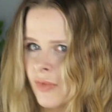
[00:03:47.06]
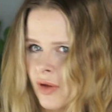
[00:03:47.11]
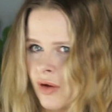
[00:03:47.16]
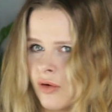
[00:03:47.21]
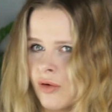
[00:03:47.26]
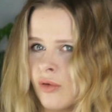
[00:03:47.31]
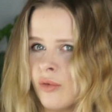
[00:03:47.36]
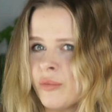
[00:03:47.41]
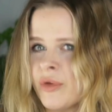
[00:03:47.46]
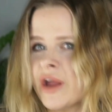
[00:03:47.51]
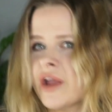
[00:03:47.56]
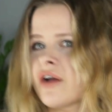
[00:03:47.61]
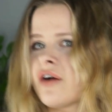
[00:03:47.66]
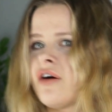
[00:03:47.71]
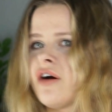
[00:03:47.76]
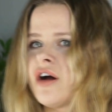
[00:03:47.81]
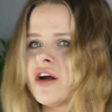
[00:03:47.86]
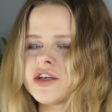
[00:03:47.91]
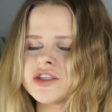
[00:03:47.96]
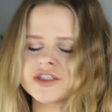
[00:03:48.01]
Oh my
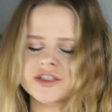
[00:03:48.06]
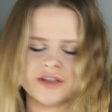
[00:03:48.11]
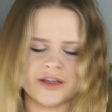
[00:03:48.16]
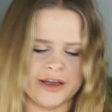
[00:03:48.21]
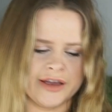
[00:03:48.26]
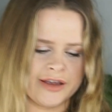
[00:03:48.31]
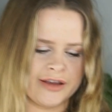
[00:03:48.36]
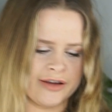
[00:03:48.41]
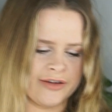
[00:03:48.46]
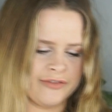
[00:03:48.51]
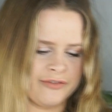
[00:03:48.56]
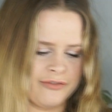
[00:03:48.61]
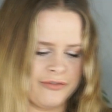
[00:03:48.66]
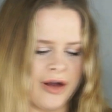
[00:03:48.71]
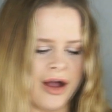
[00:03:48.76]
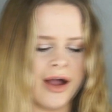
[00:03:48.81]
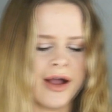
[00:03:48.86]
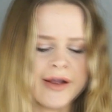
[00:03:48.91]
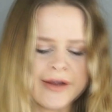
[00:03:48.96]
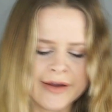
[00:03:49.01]
gosh, like, fuck.